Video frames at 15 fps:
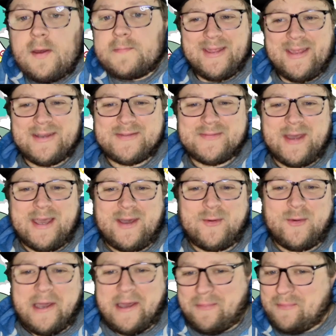There's my
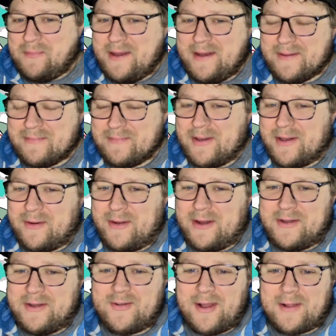quick medium
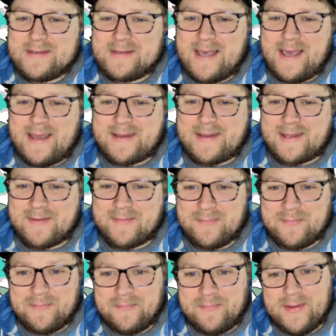mode drum set
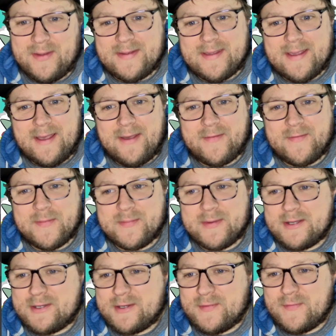built out of a
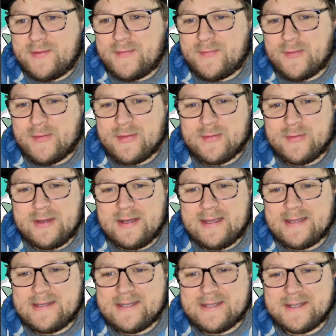bunch of different
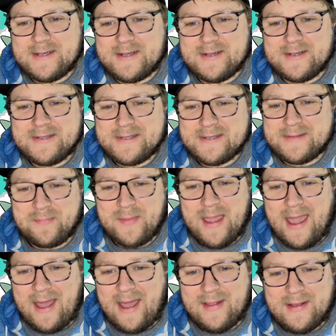3D cylinders.
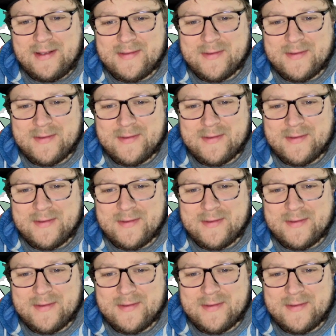That looks